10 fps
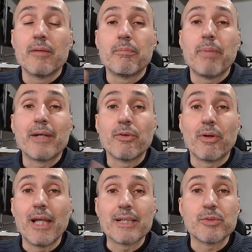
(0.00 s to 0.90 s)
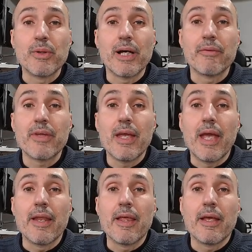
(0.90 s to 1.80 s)
Python class without
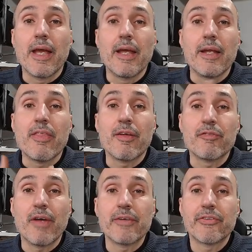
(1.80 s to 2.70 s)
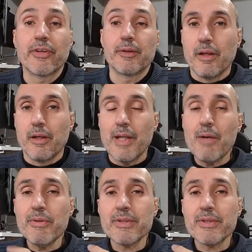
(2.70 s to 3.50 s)
anything fancy. Now it's